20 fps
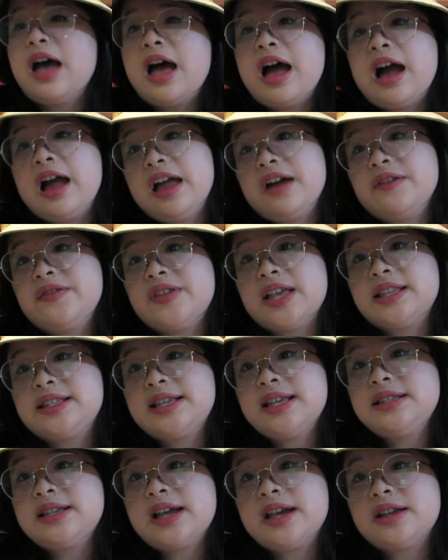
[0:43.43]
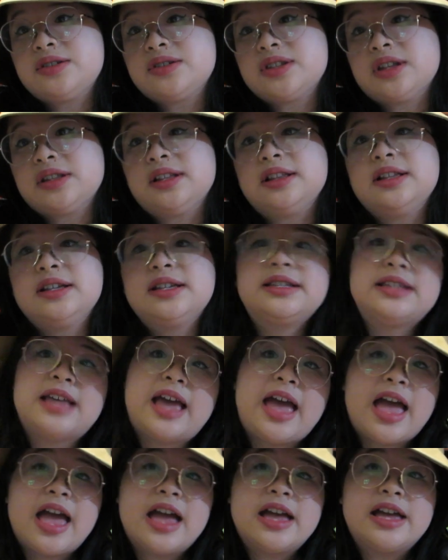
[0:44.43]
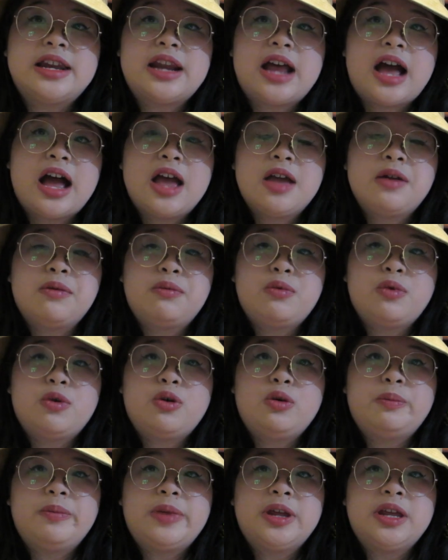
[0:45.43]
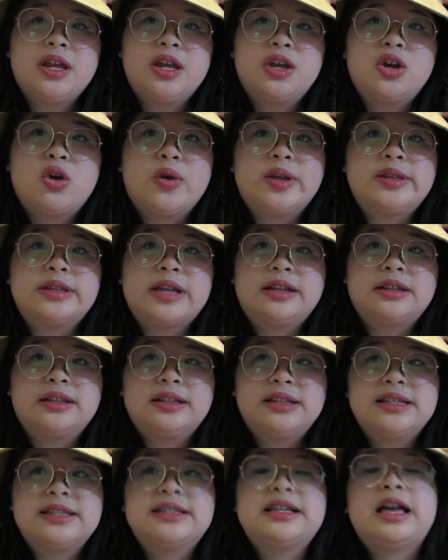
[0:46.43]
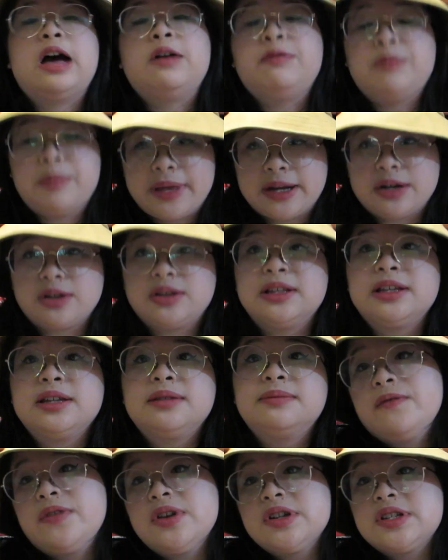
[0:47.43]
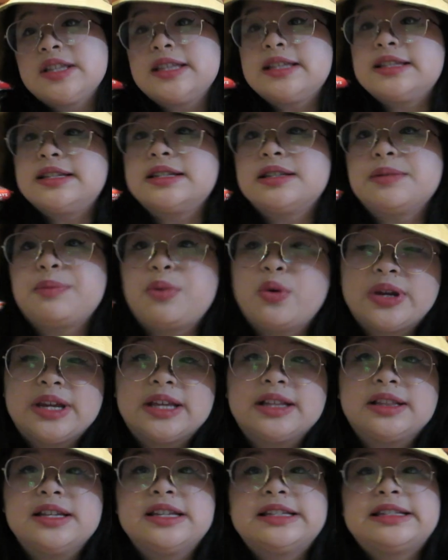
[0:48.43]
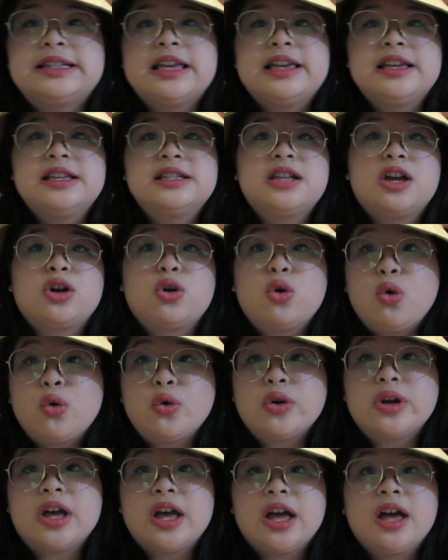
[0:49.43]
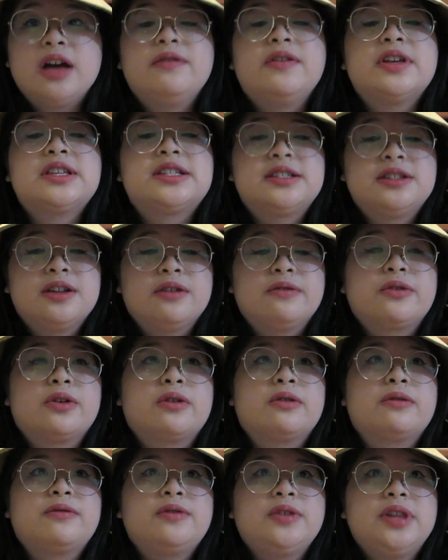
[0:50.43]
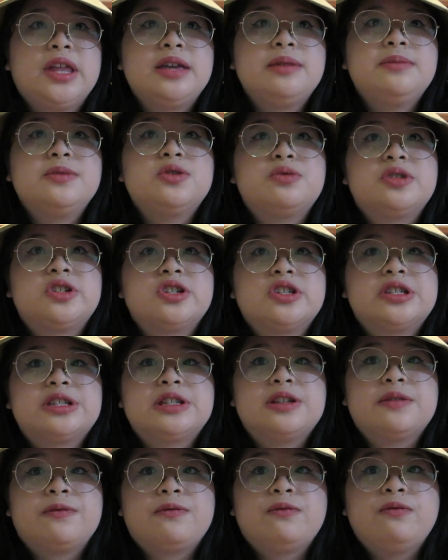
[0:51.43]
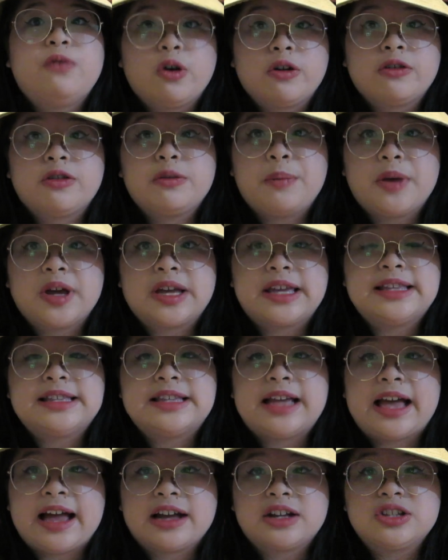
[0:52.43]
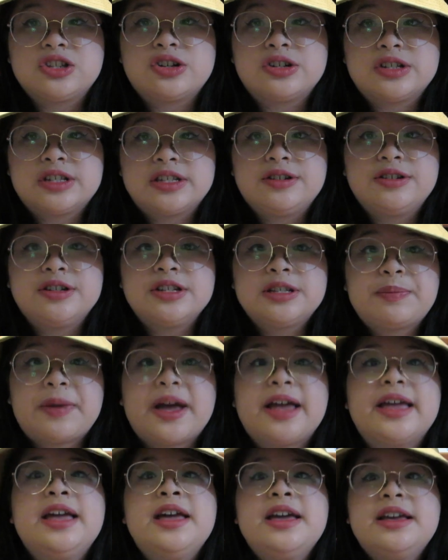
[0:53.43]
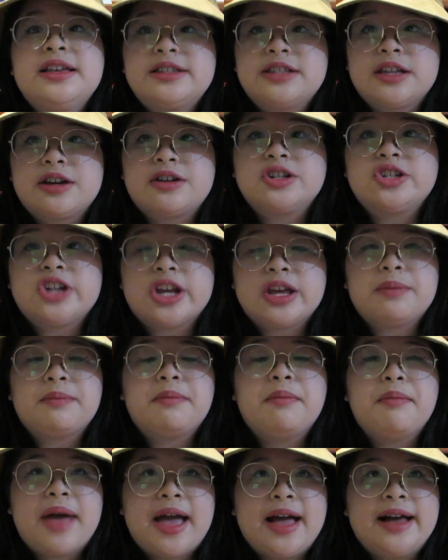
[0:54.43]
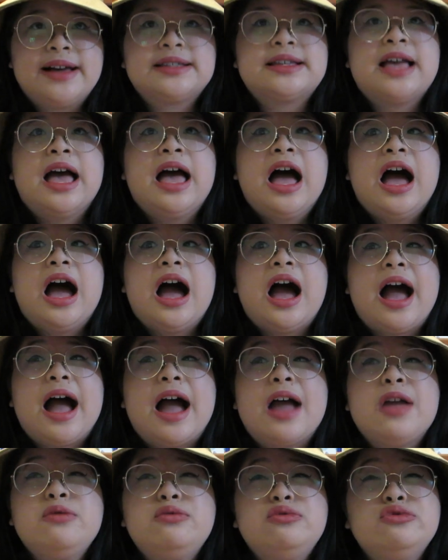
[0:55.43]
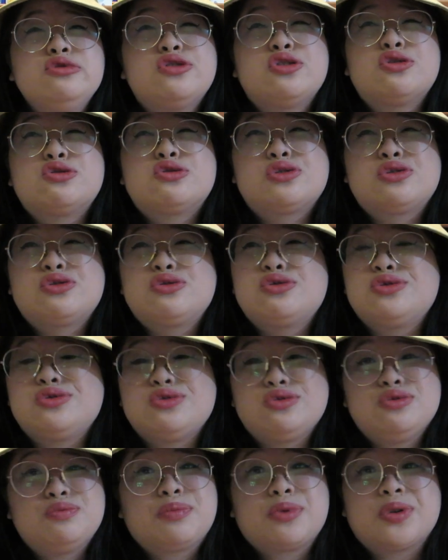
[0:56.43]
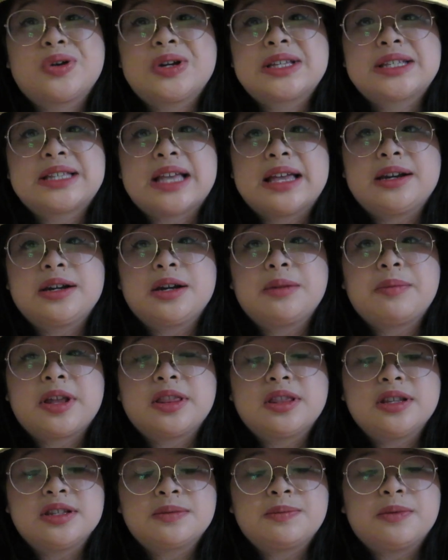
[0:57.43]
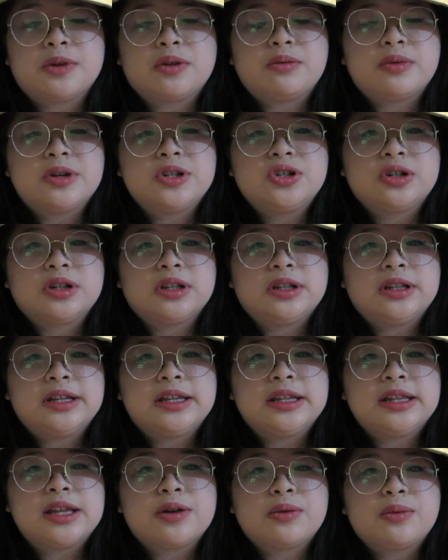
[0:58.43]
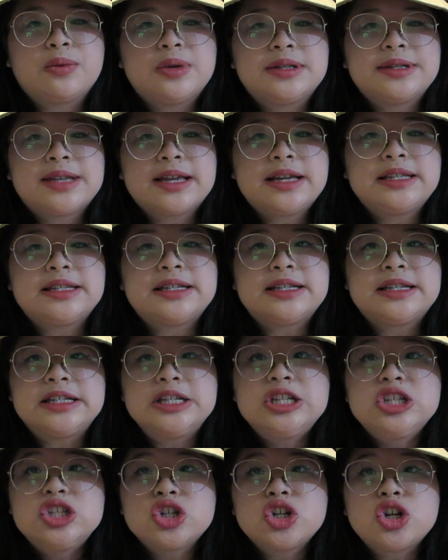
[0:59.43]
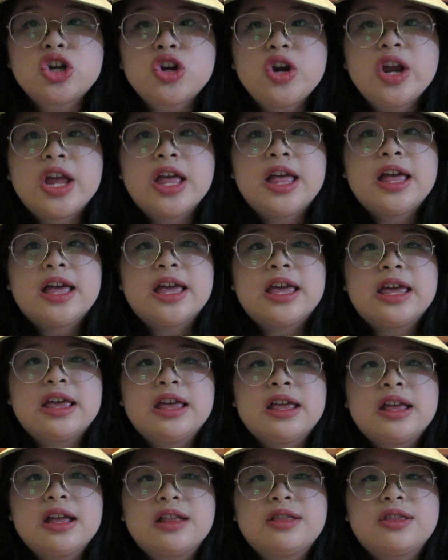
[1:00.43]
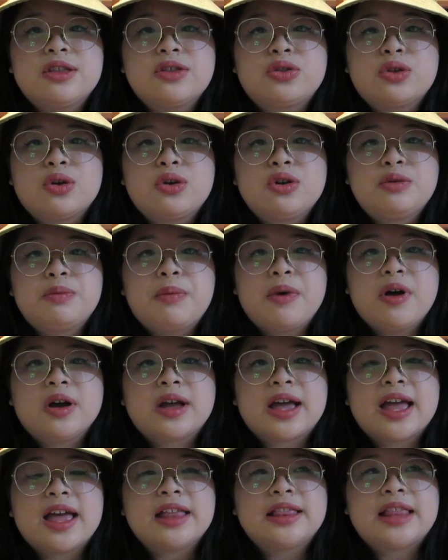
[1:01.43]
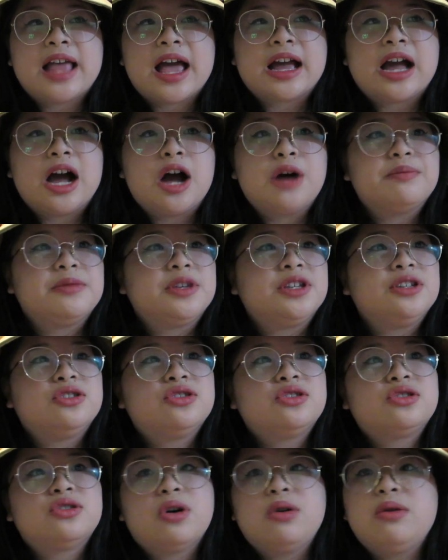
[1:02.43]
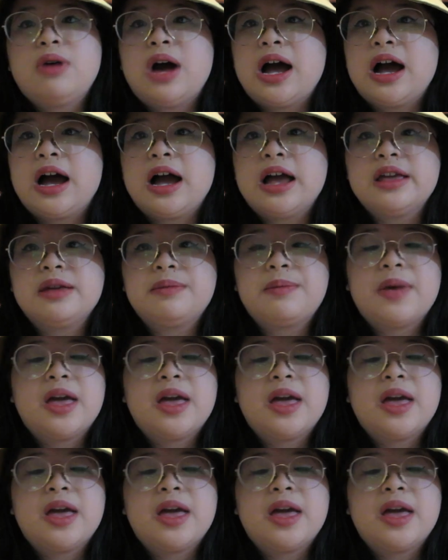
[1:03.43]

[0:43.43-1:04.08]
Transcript: I have 10 titles on the list and I will be going down the list alphabetically. First on the disappointing list is A Court of Silver Flames, which is the fourth book in the ACOTAR series by Sarah J. Maas. I was super excited about this book originally. There was like a teaser in the third book that got me so hyped.